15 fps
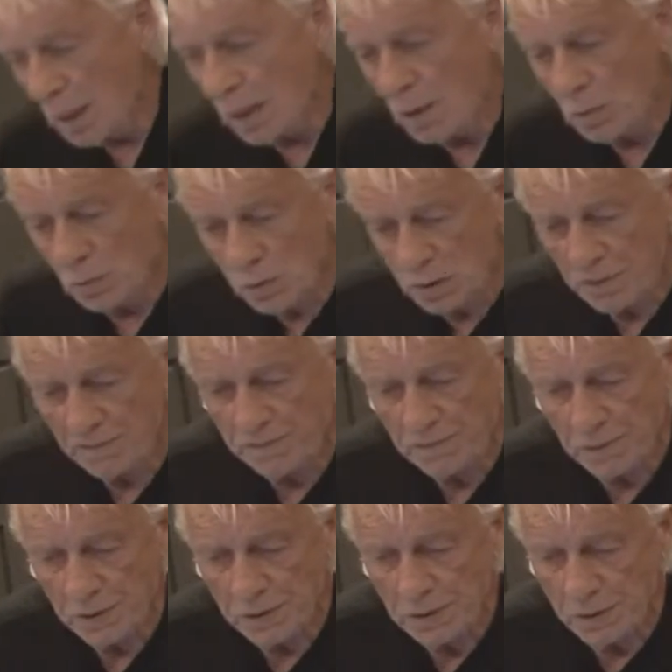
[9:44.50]
We're going to
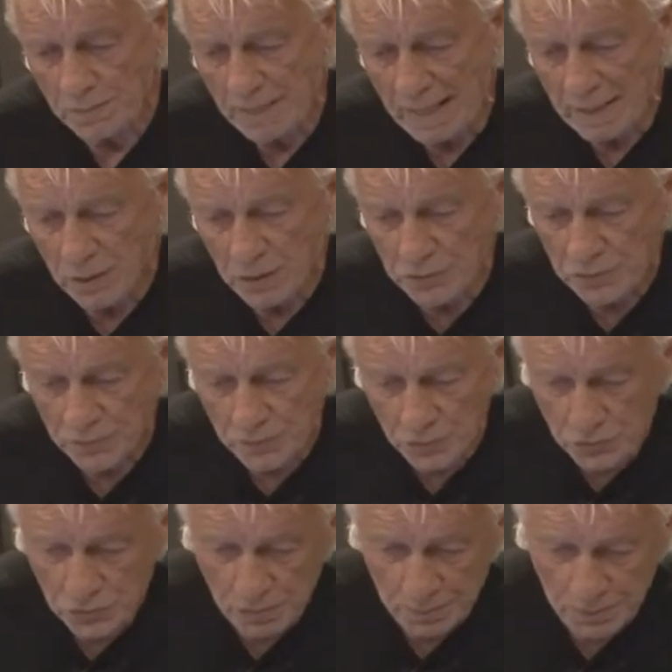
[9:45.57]
fill in the balance of the
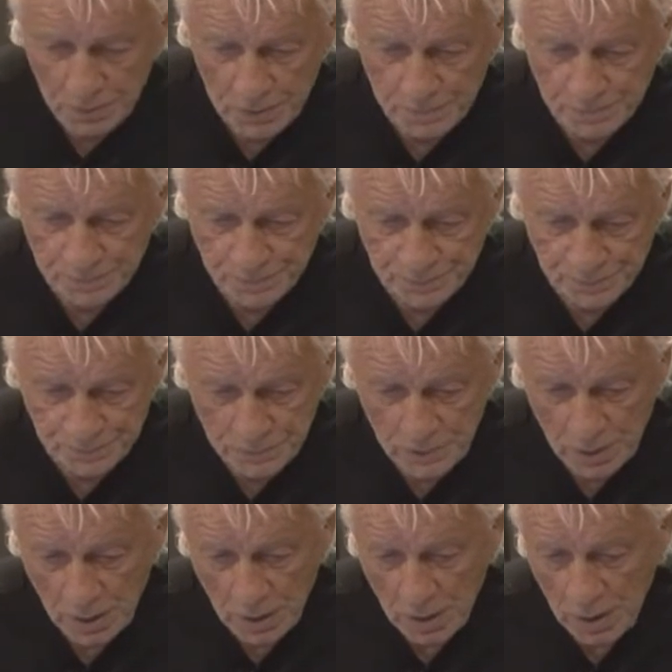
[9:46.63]
triplet.
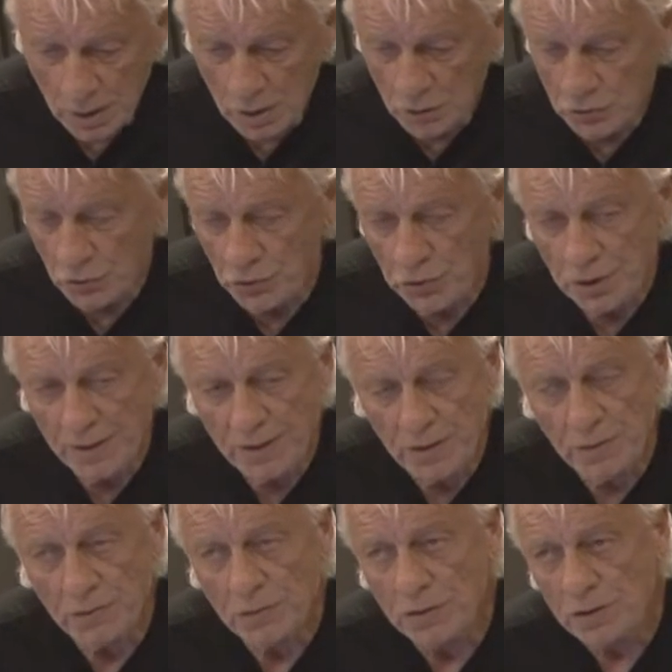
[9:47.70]
So you
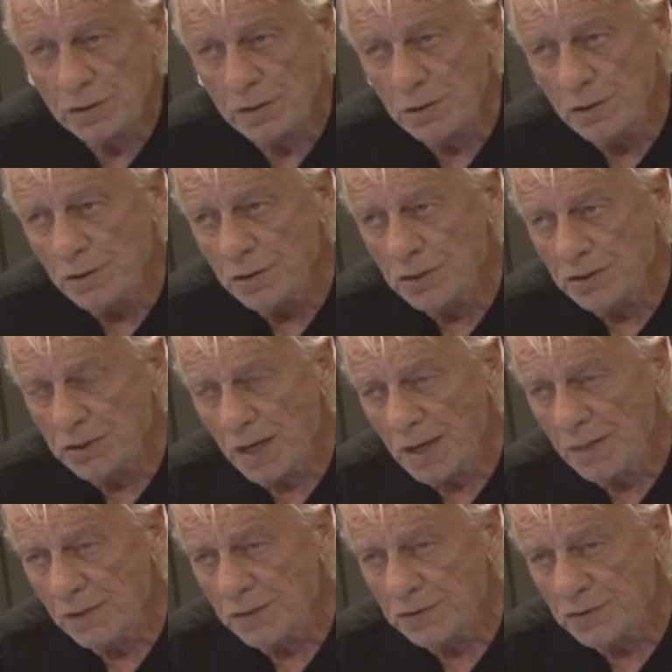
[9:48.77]
could say
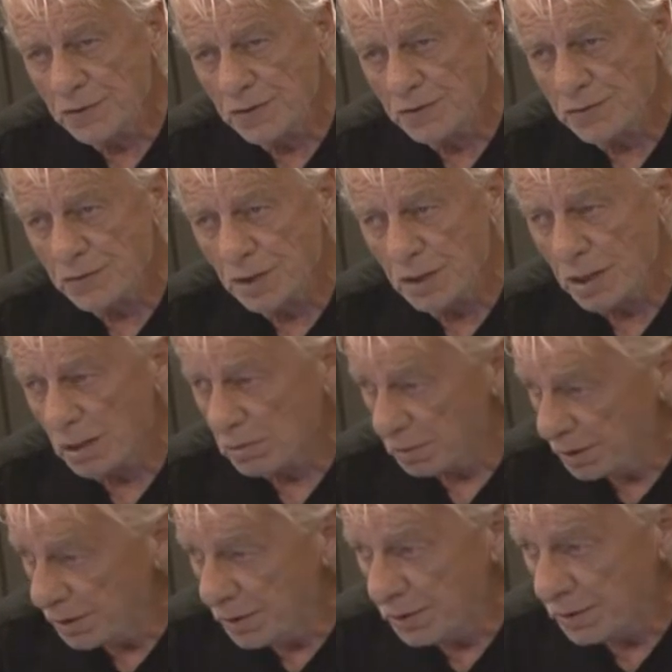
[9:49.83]
this is a
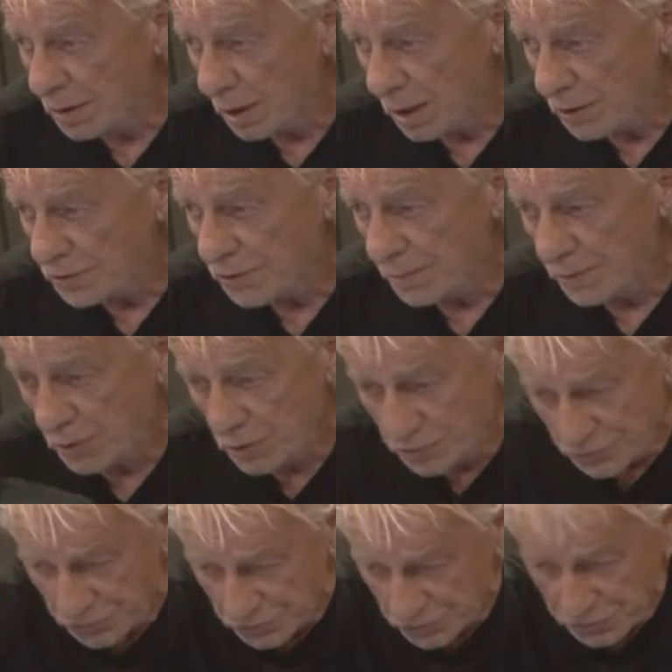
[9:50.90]
linear concept because
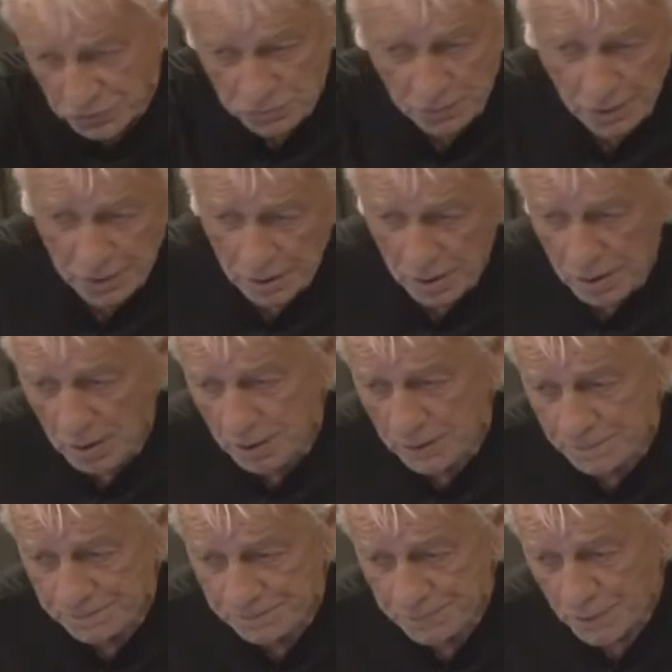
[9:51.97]
it's a straight line
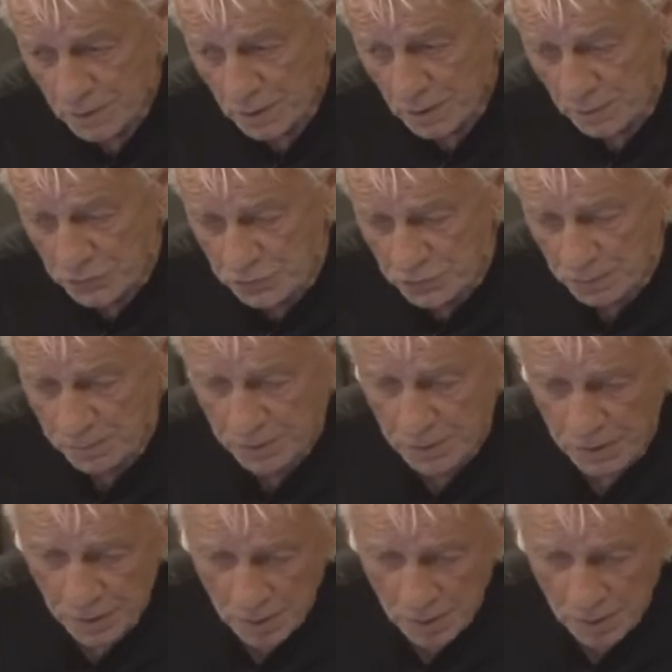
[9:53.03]
of triplet.